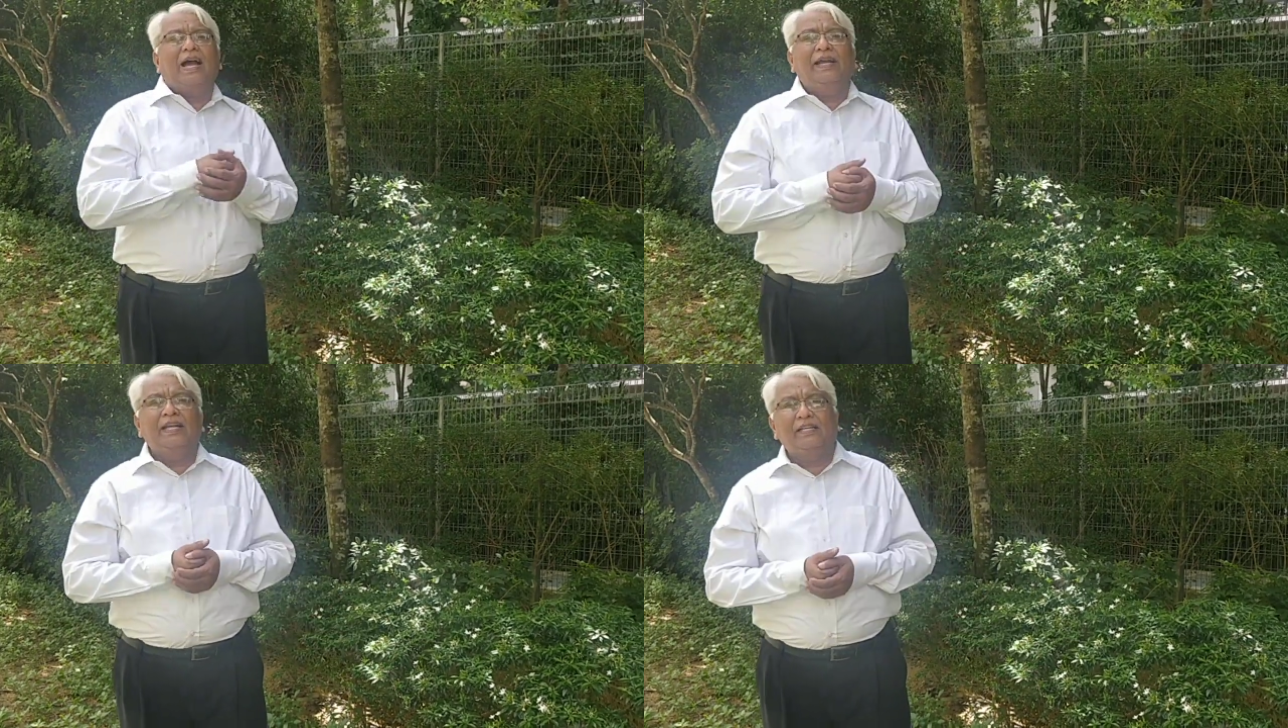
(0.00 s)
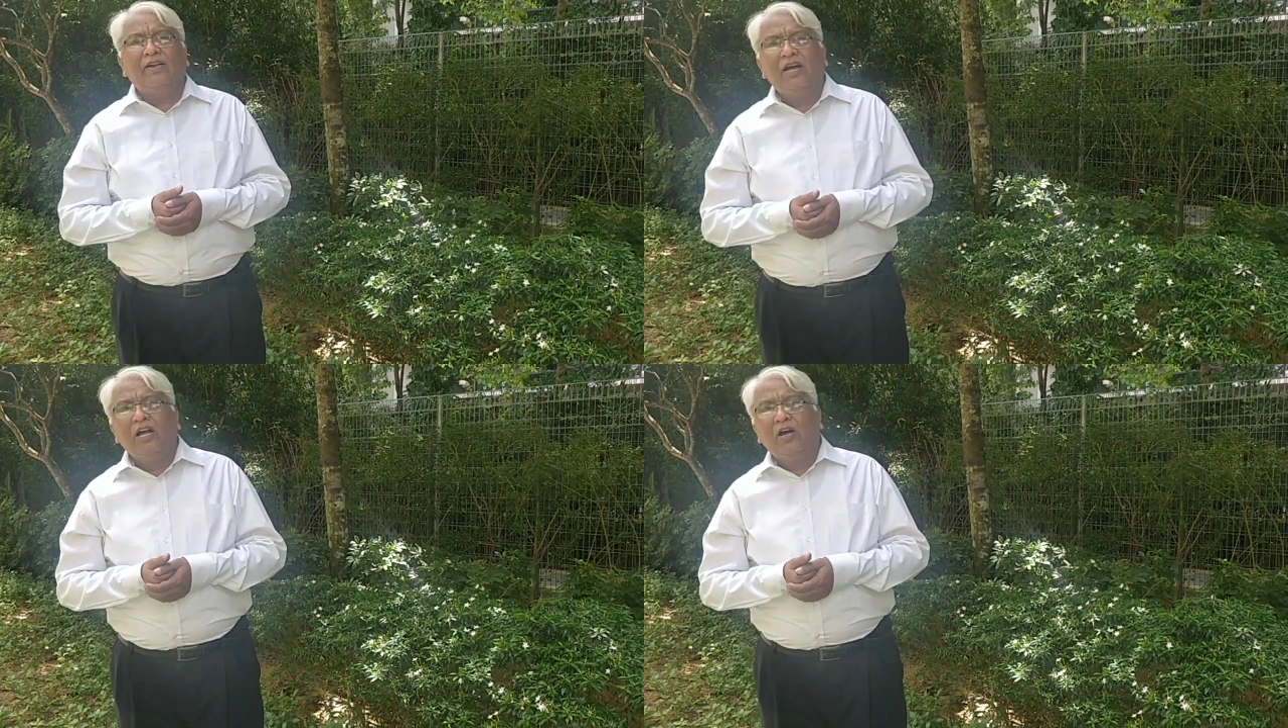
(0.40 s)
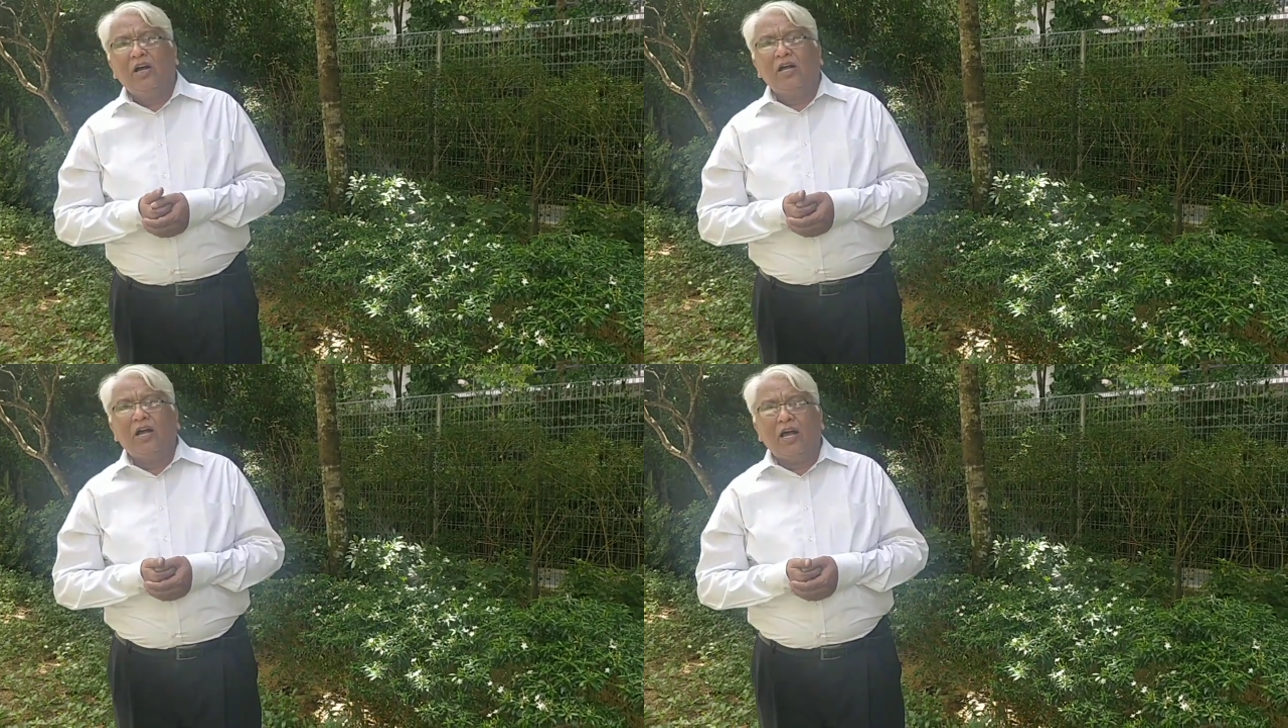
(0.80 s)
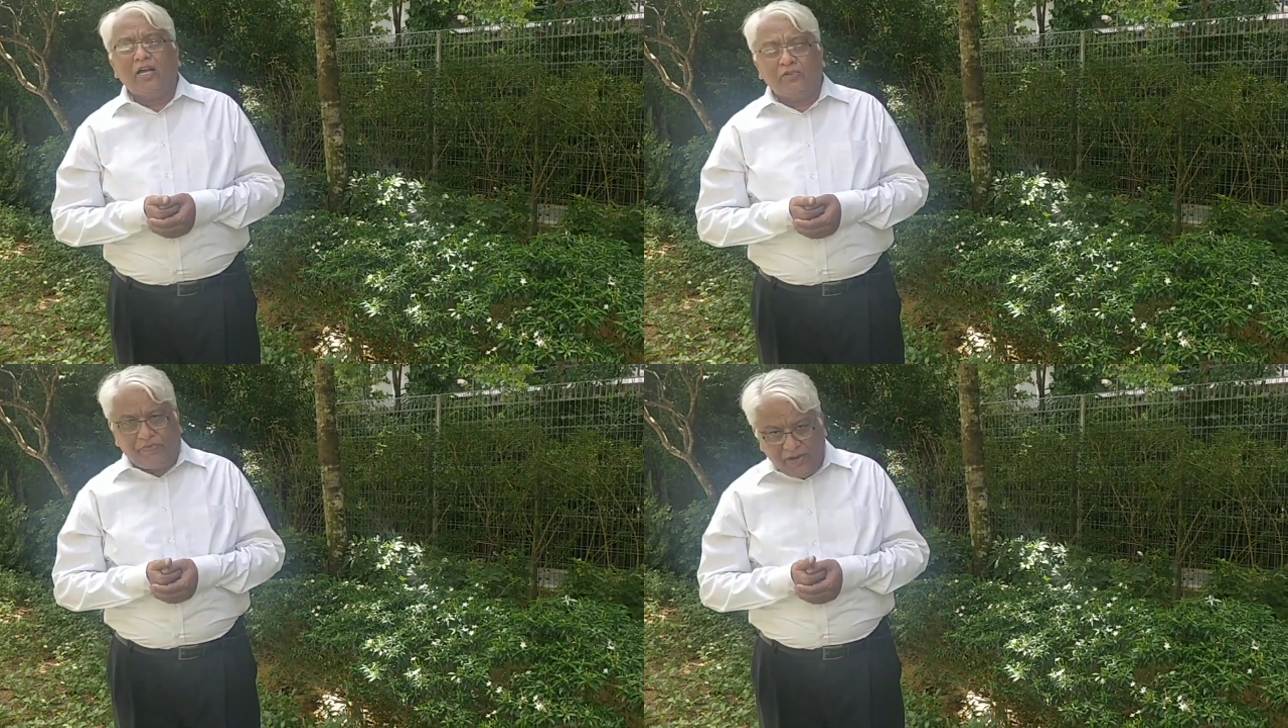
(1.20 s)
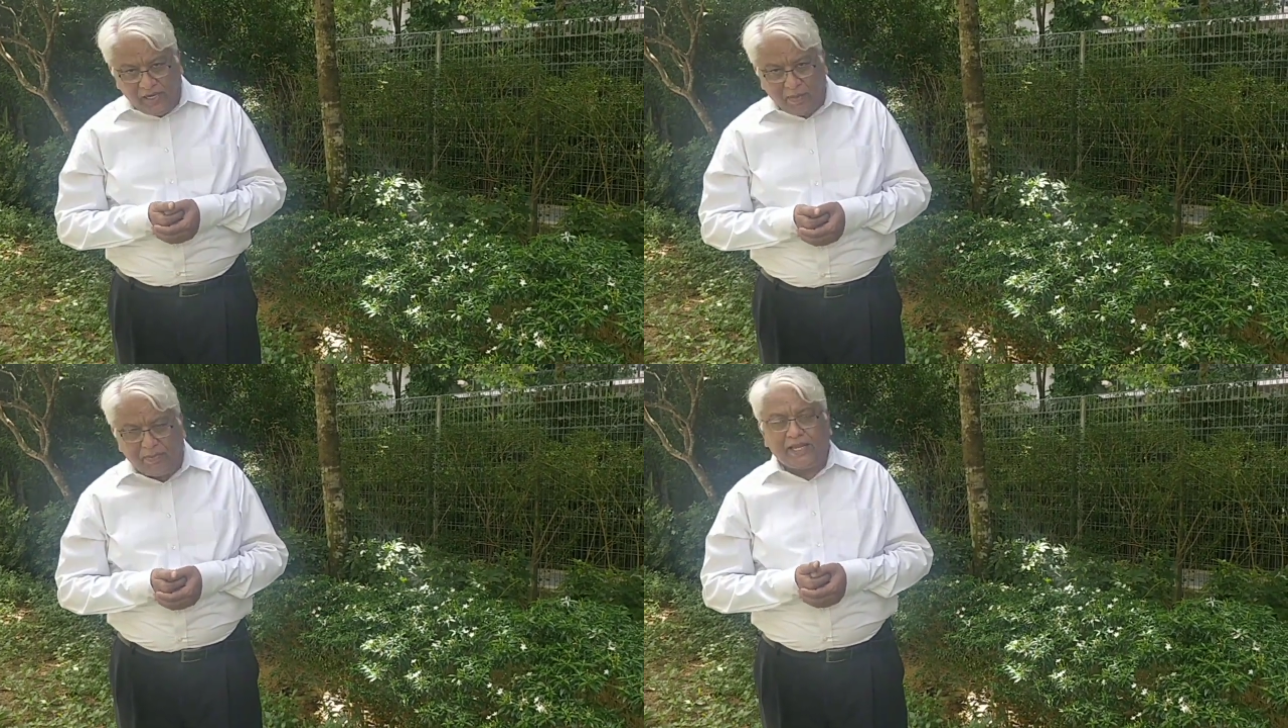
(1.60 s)
in the
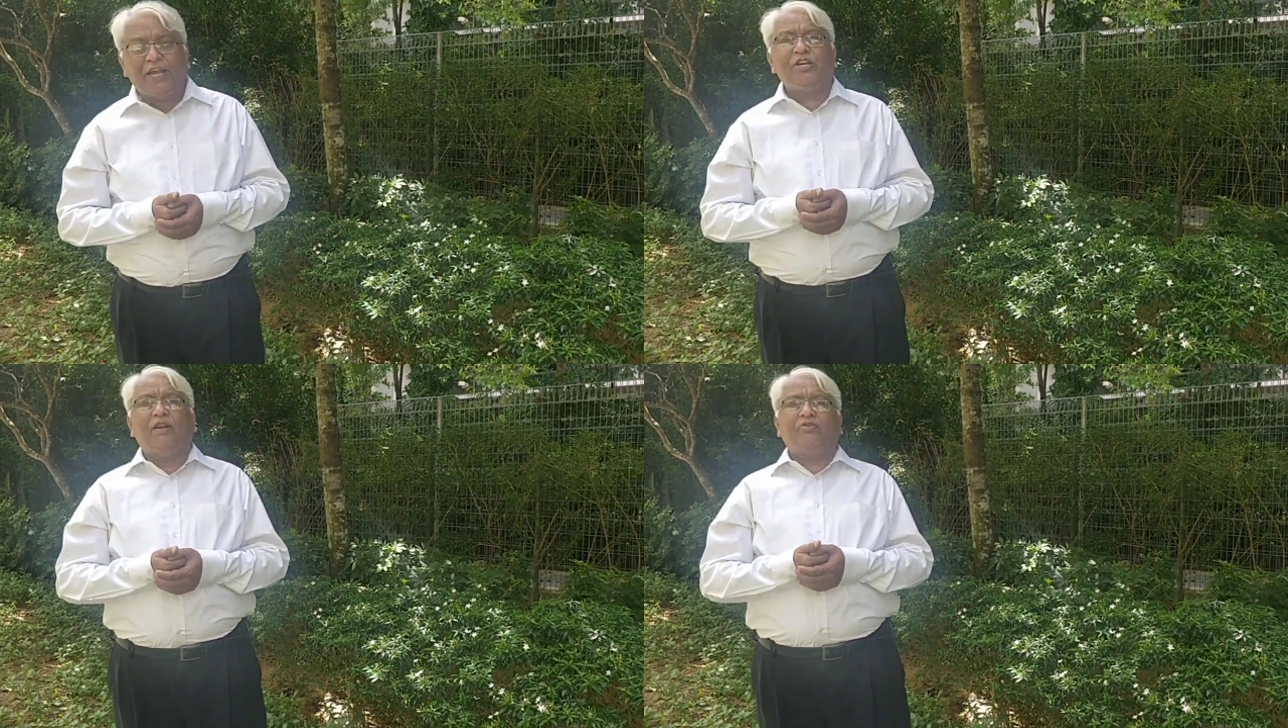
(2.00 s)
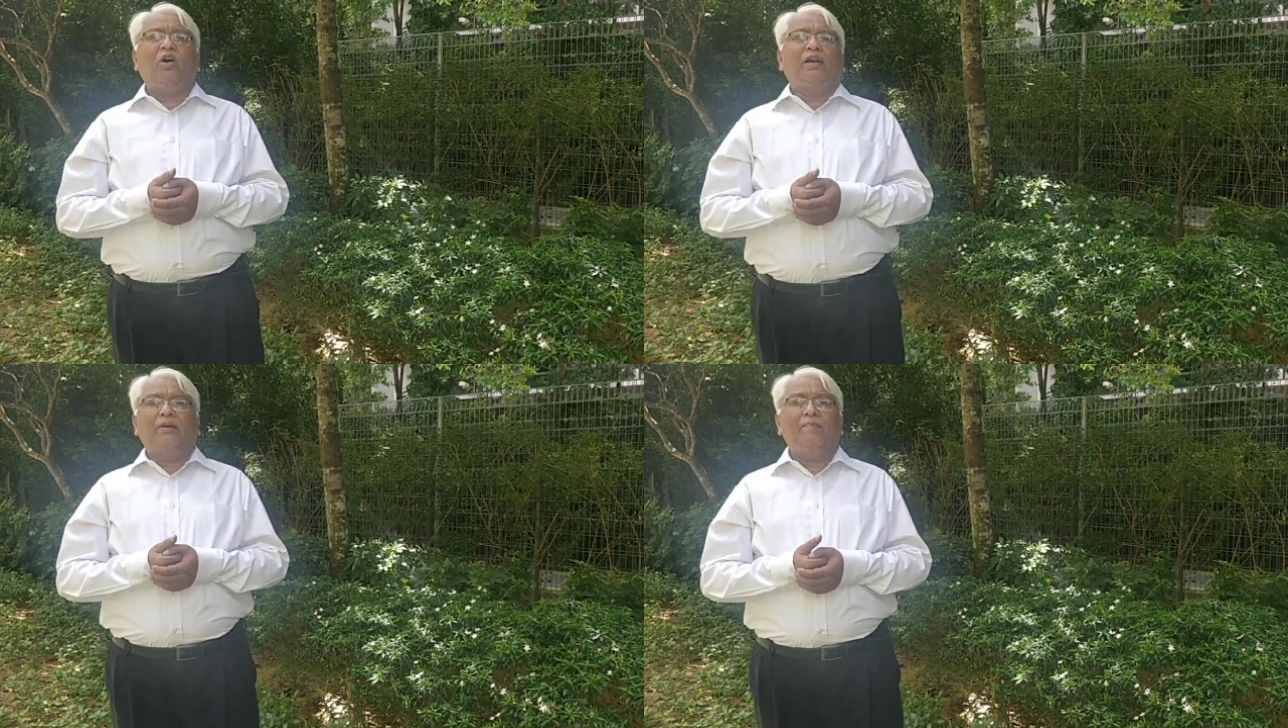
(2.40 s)
field application of soil.